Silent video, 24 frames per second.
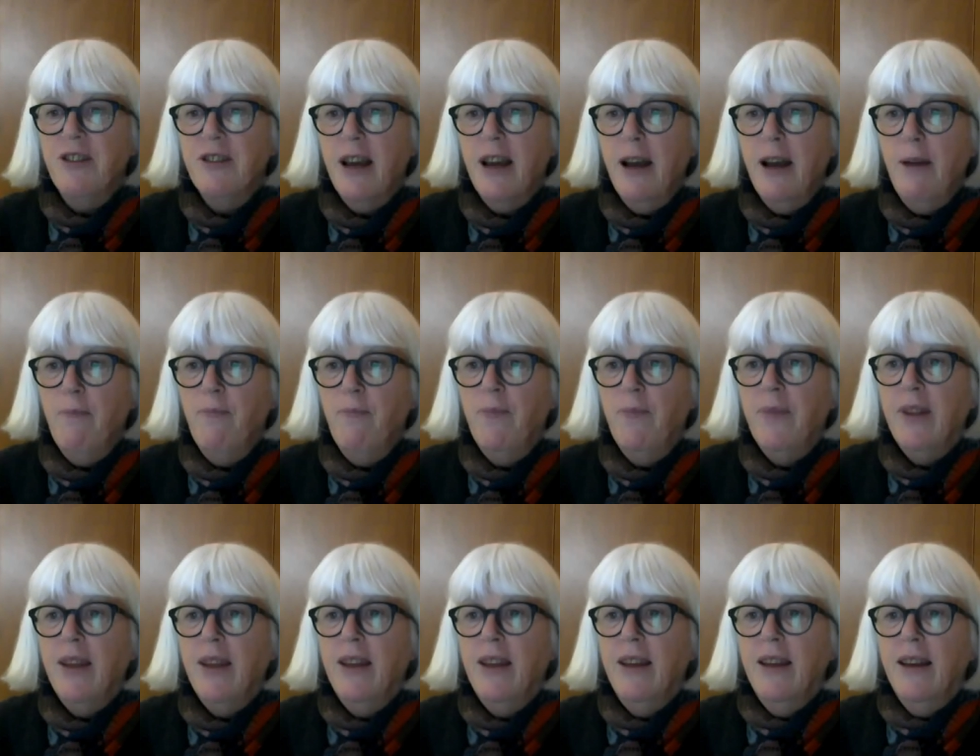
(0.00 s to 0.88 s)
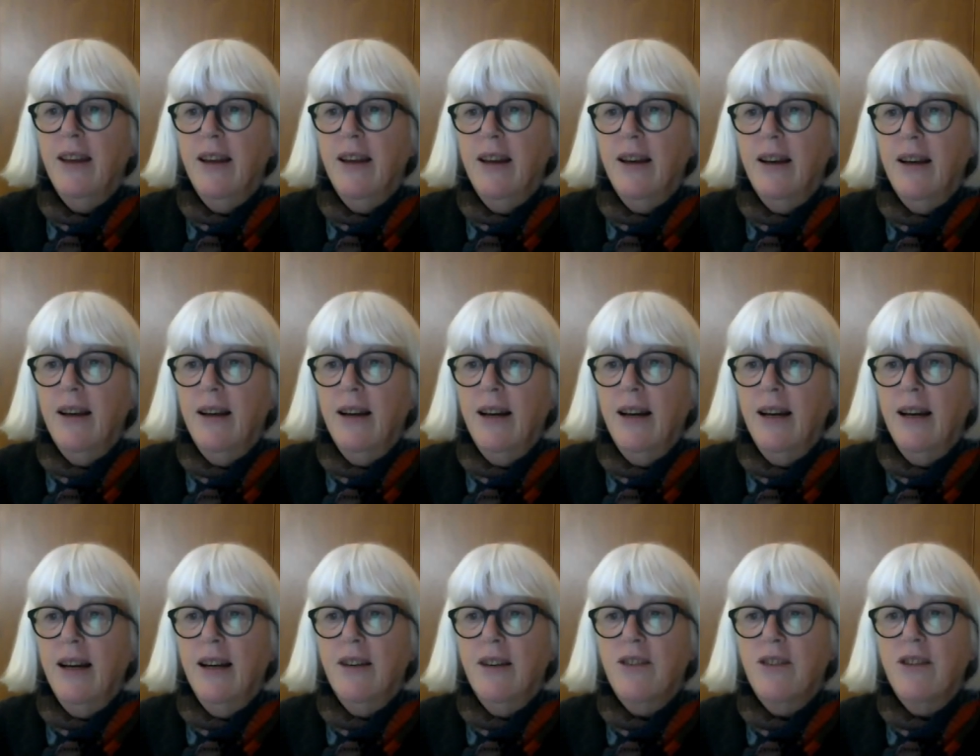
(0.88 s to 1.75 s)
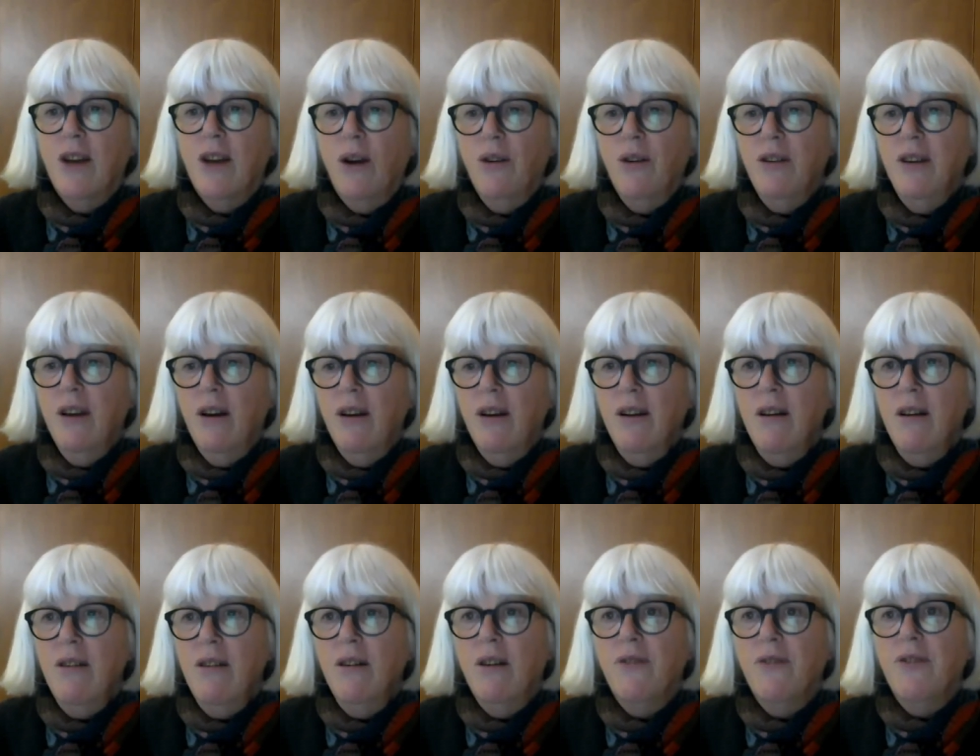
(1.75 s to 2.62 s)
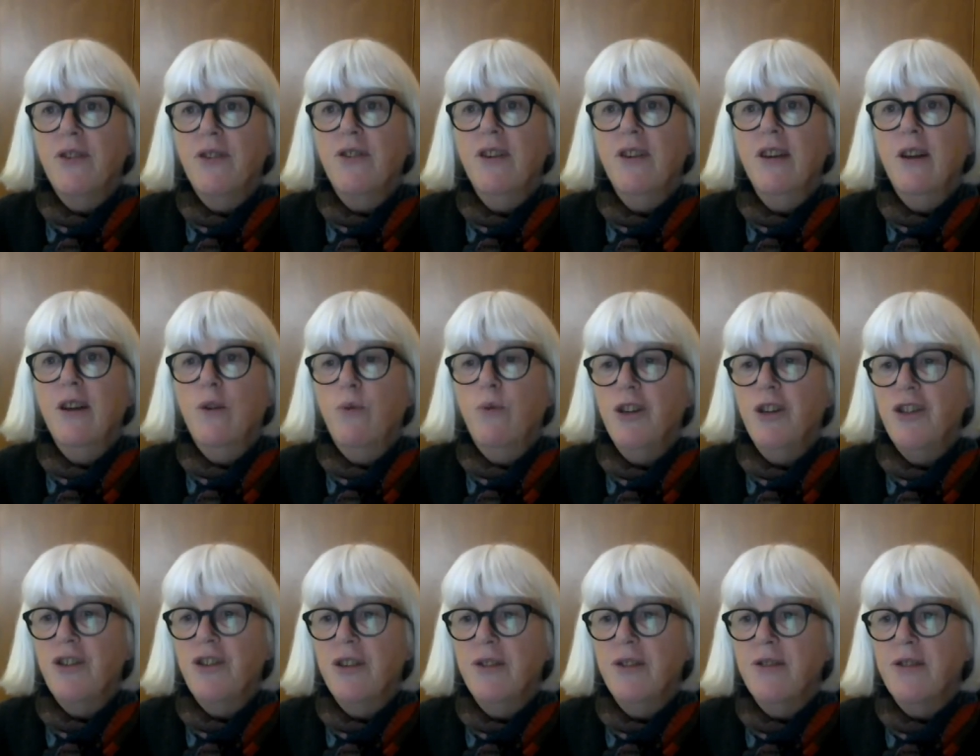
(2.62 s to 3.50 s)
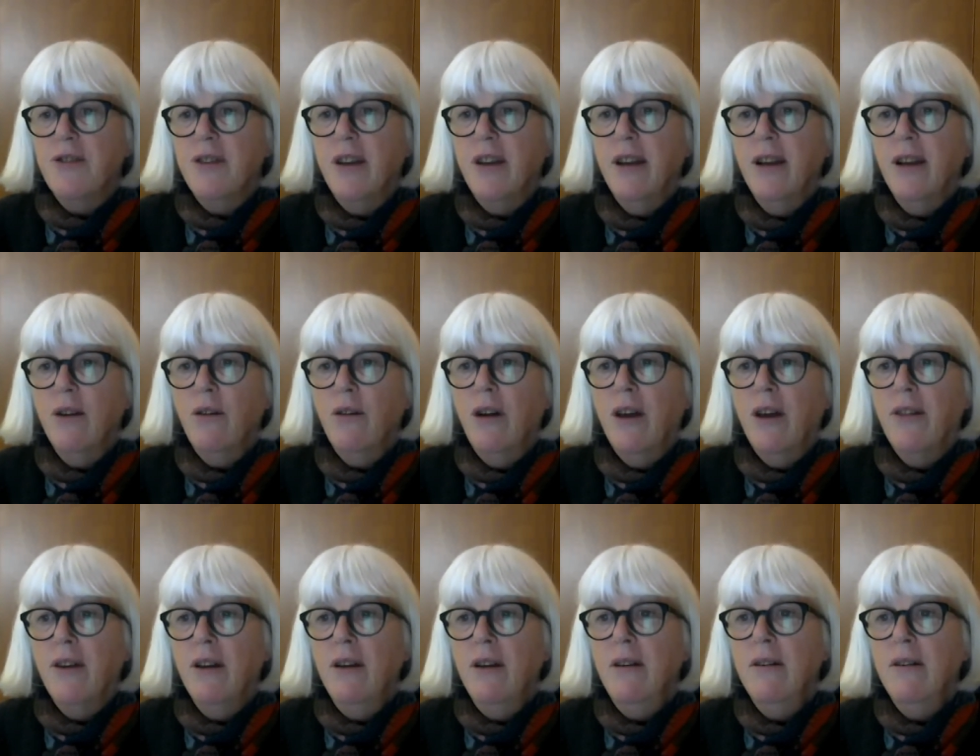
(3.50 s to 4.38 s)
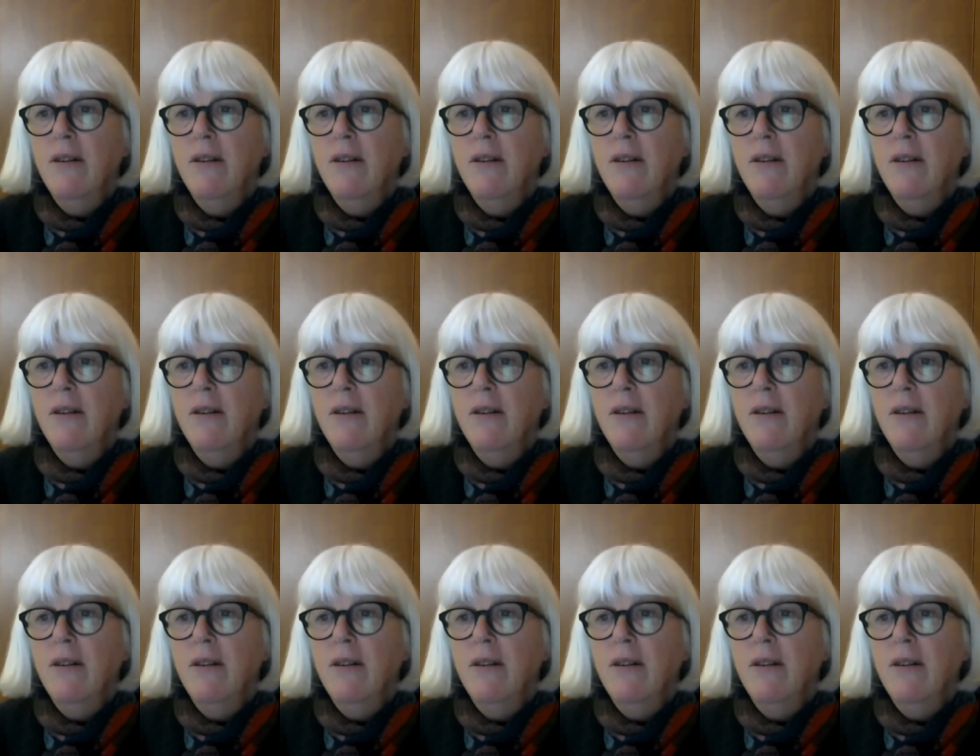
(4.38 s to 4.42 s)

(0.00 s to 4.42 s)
I don't know if there's any questions here, are there?